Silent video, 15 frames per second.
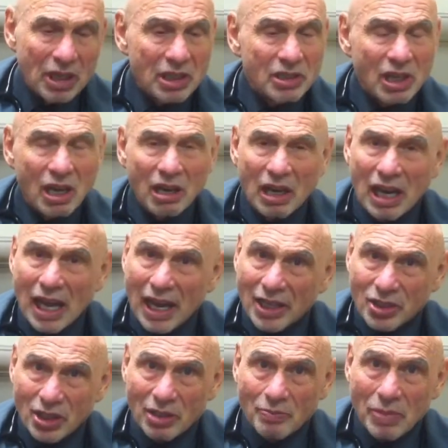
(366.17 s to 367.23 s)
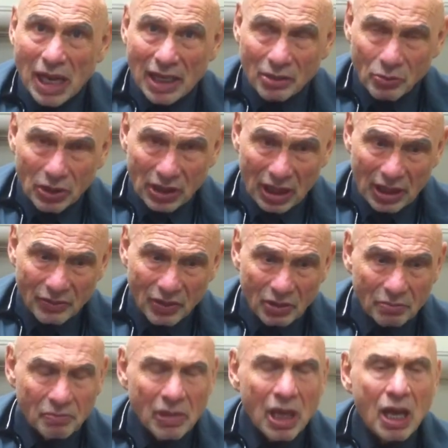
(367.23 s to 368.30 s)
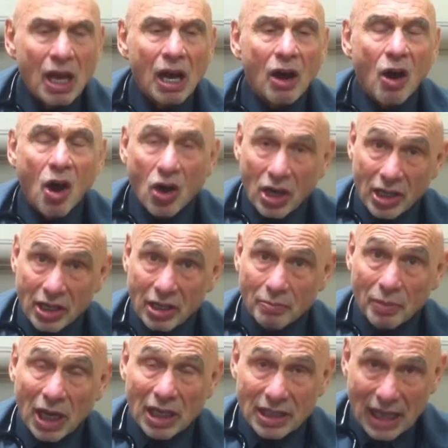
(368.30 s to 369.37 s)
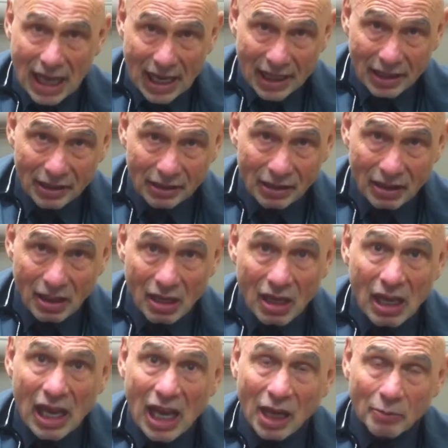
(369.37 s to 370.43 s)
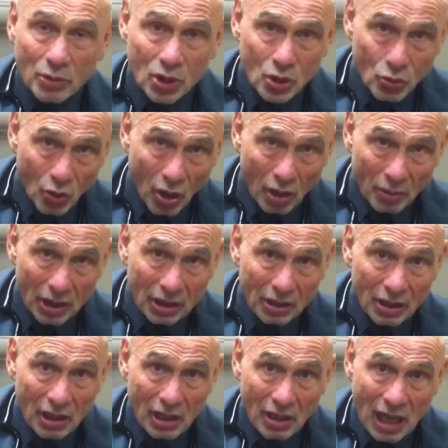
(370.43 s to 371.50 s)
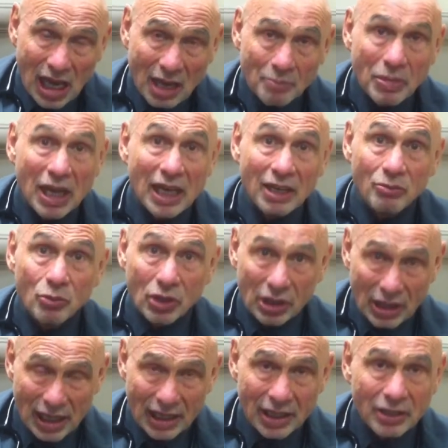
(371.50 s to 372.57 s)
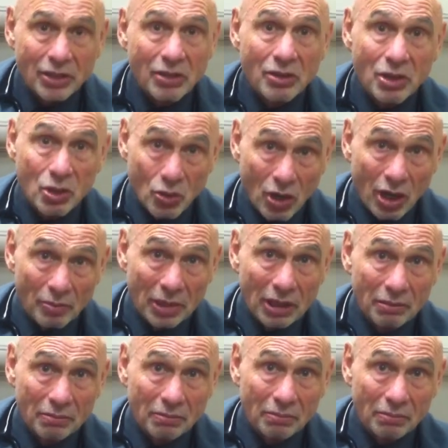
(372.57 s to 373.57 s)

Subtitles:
is an excellent pain reliever. Arnica montana helps trauma and pain related to the trauma.